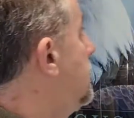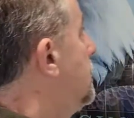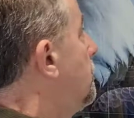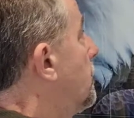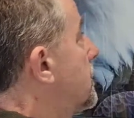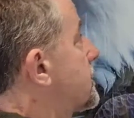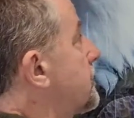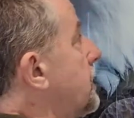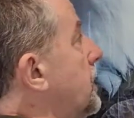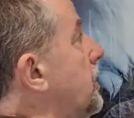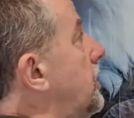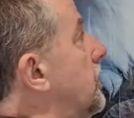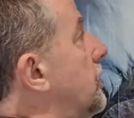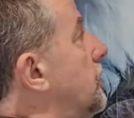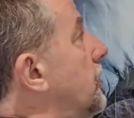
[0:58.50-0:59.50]
What else have we
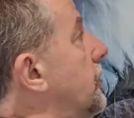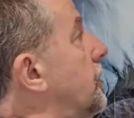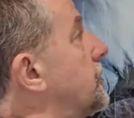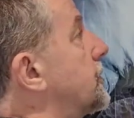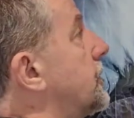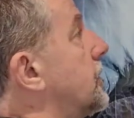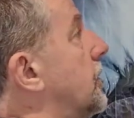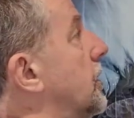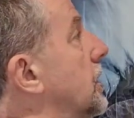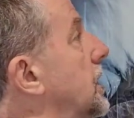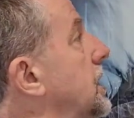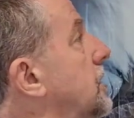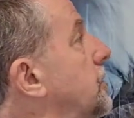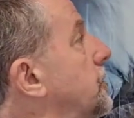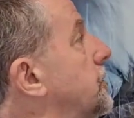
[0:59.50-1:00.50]
got? We've also got
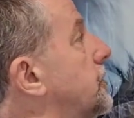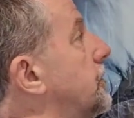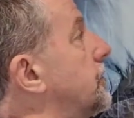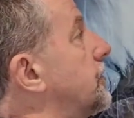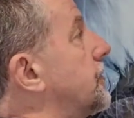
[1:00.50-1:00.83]
legals.